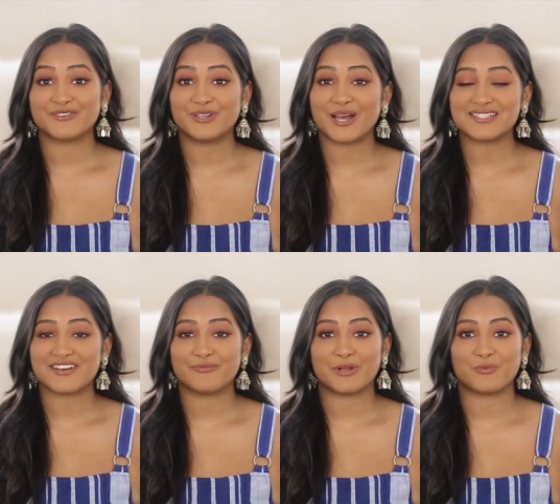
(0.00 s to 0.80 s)
So if you guys
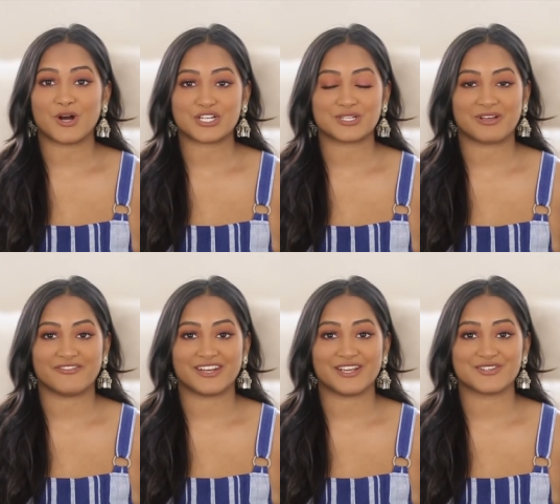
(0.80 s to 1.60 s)
have been watching
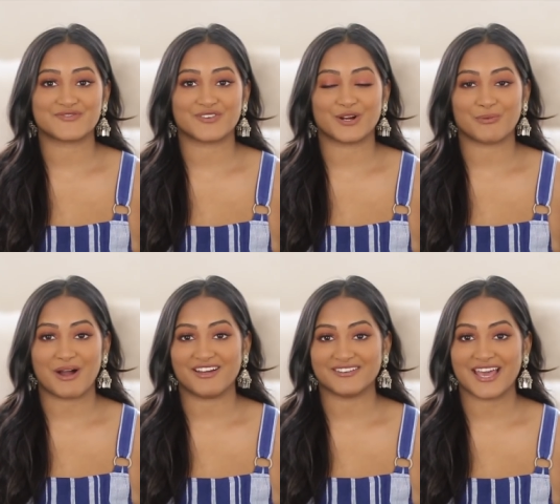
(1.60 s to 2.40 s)
my videos for a
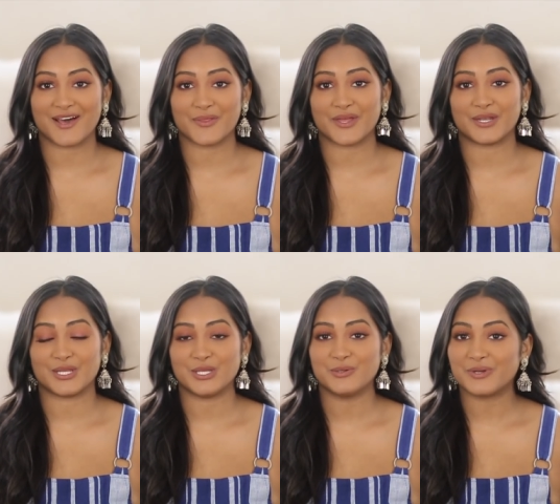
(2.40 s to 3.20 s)
while now,
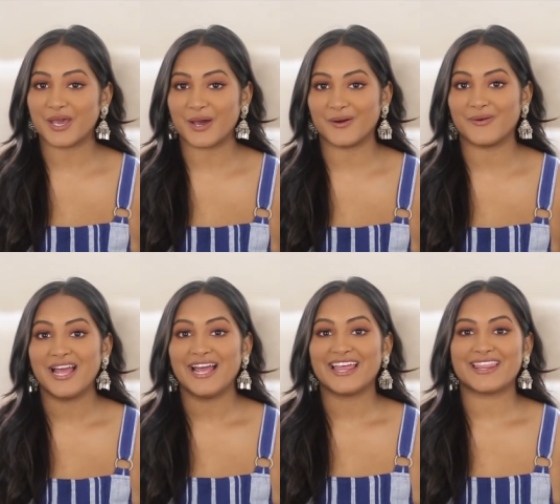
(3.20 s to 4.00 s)
then you know
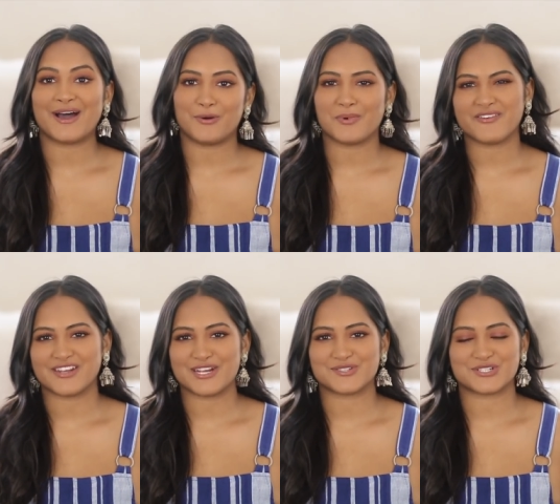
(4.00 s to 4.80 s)
that all my
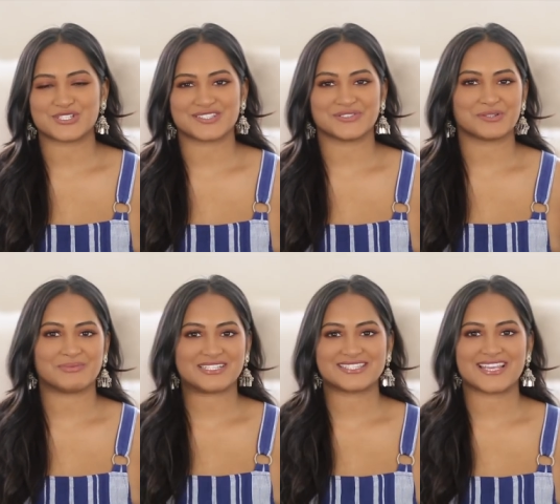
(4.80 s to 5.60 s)
videos are just a little
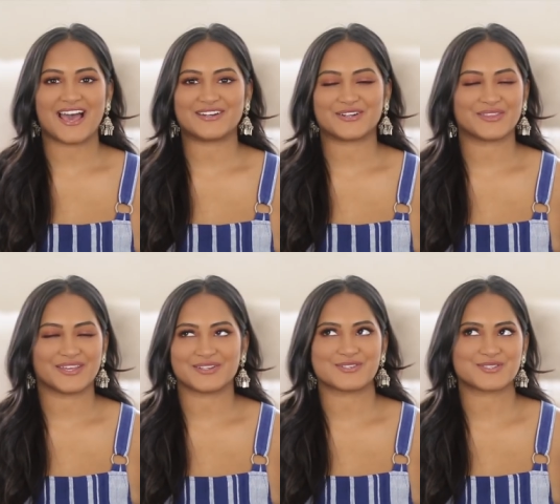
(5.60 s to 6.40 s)
bit scattered,
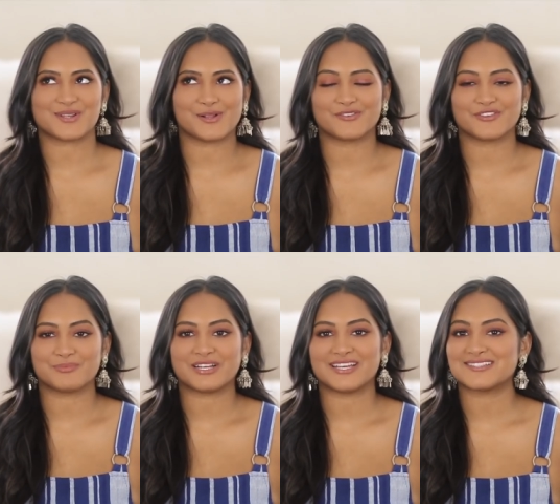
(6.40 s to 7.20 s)
like they're just all over the
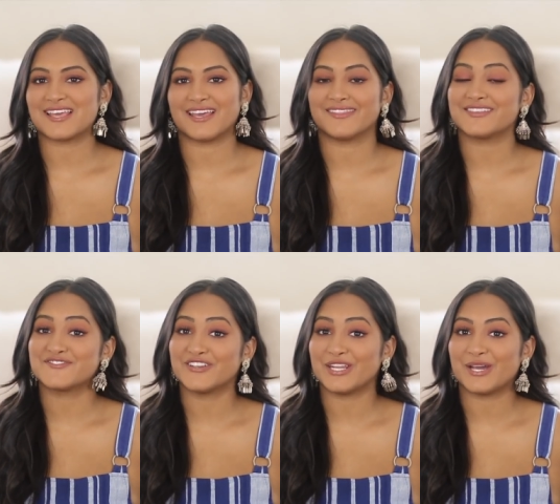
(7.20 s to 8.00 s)
place, and
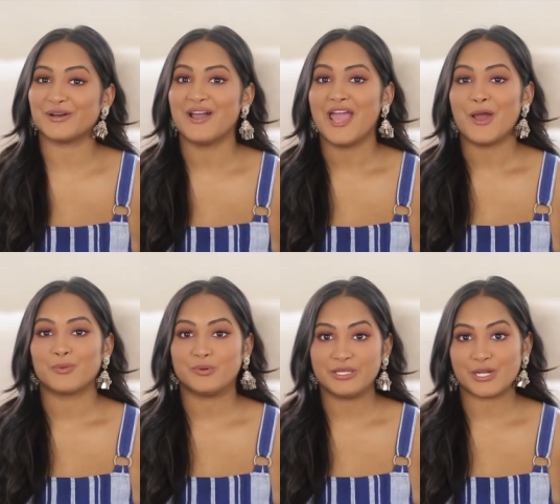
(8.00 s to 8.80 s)
this video
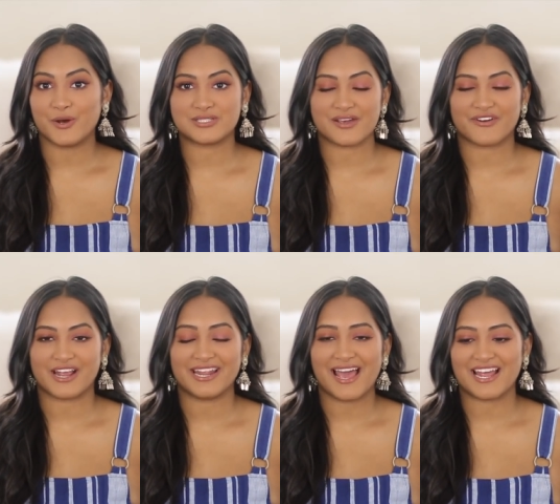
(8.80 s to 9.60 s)
will be no
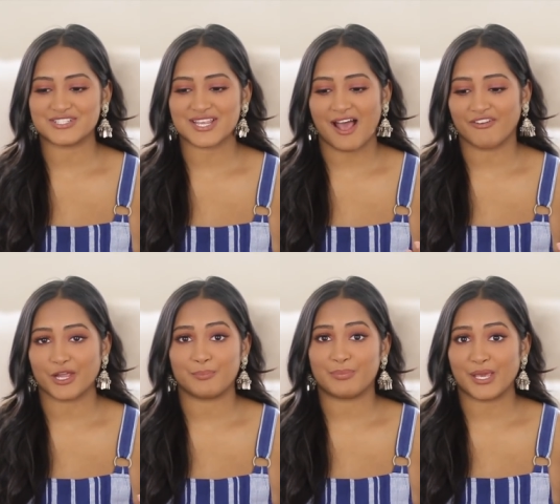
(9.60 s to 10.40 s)
different. I just have
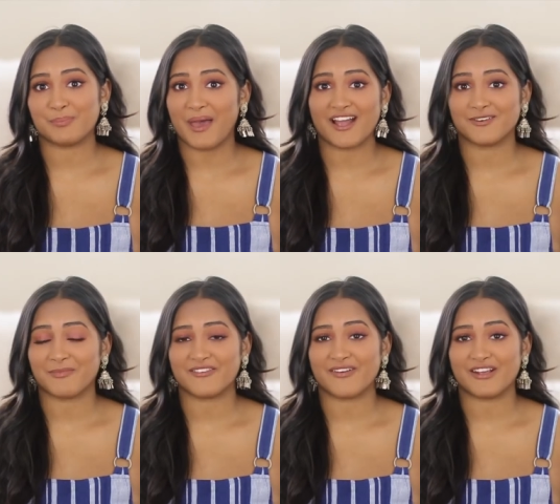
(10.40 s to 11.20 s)
like a big bag of
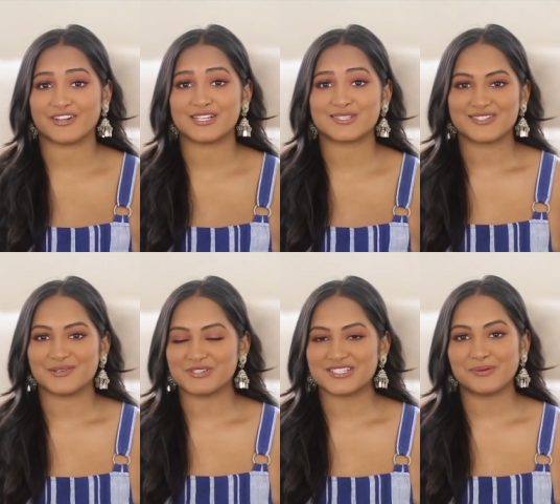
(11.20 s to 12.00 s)
my favorites, so
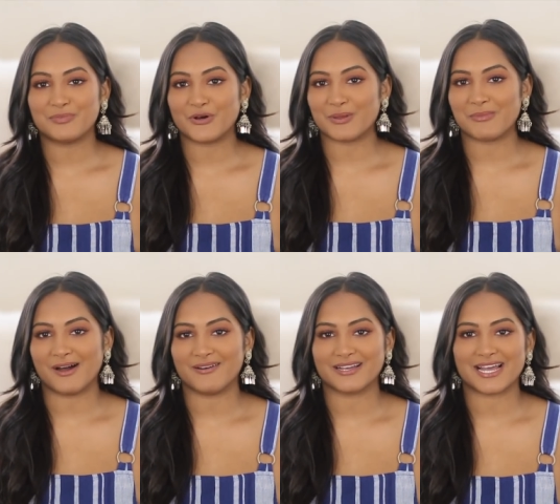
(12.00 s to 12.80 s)
I'm just gonna pull them
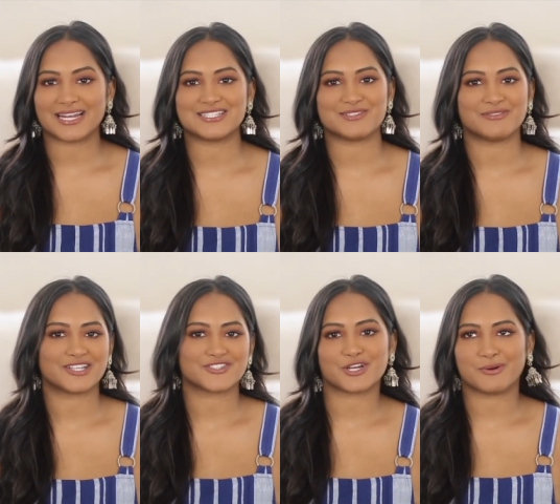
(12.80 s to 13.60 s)
out and kind of do
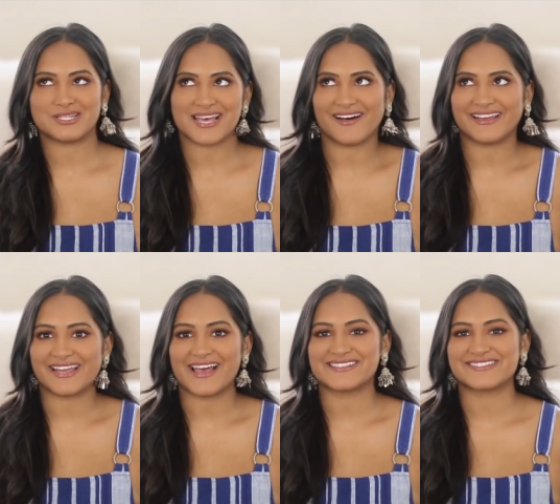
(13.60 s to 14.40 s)
like a show and tell, I
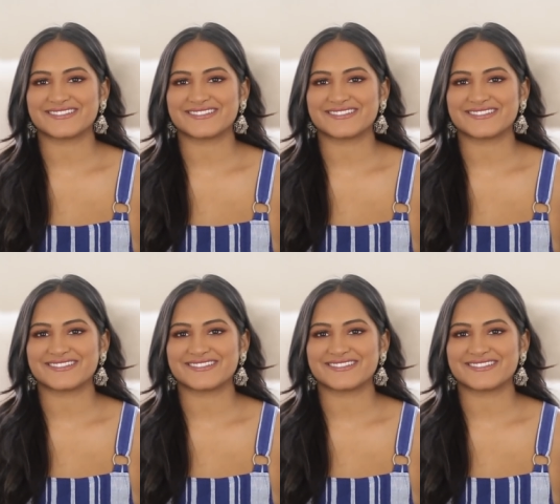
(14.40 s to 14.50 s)
guess.